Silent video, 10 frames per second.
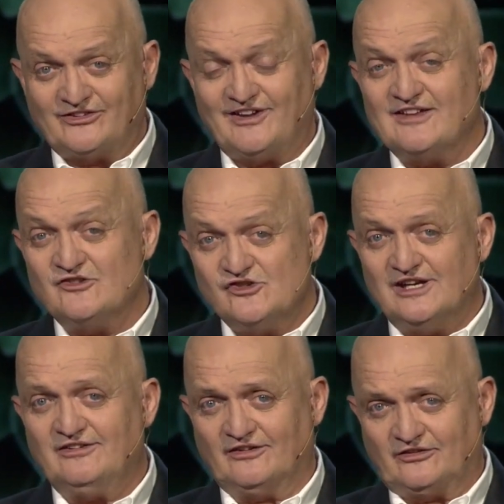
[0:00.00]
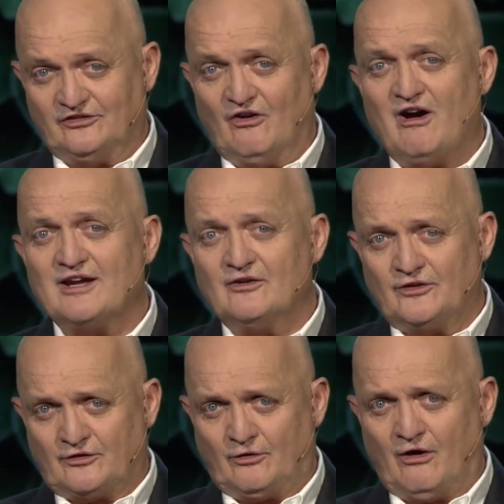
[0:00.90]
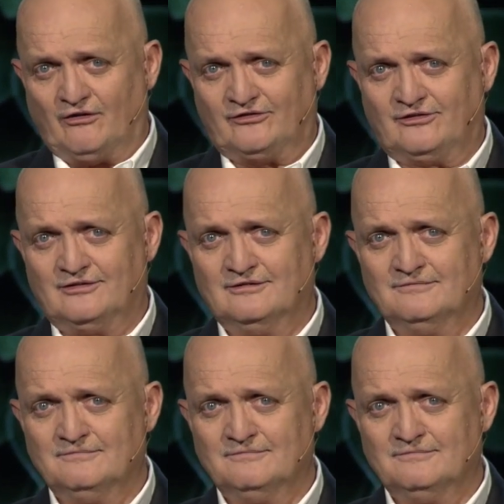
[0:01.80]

son Jesus dying on the cross,